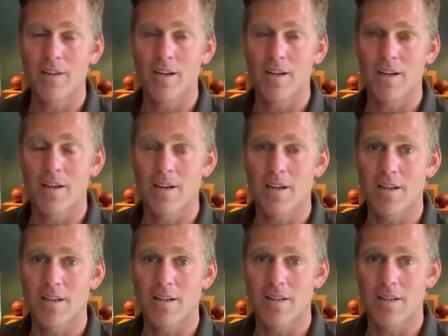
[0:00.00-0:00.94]

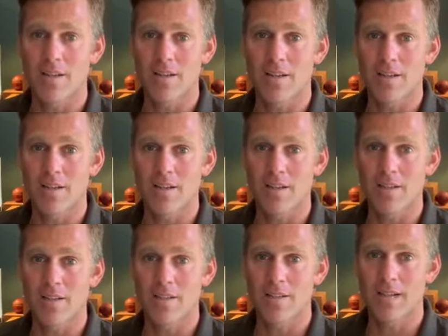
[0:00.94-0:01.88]
uh, uh
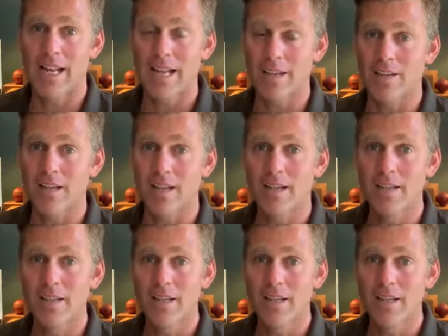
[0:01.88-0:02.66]
still out there.